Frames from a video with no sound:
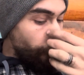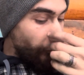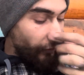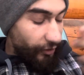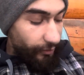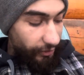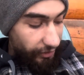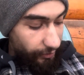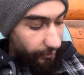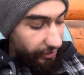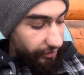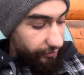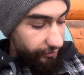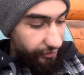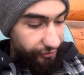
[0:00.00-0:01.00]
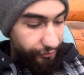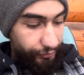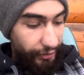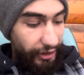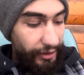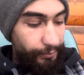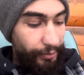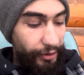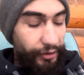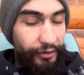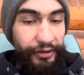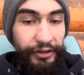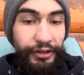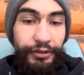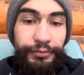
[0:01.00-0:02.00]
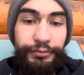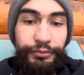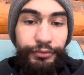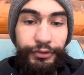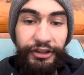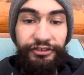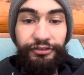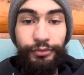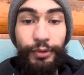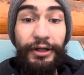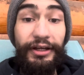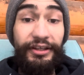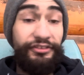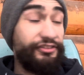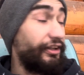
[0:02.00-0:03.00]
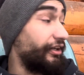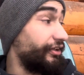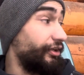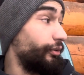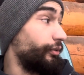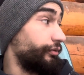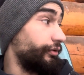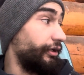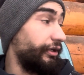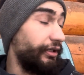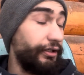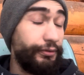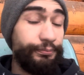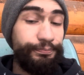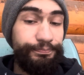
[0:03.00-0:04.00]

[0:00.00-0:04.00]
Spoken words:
But let me describe part of the reason why it's not going right now.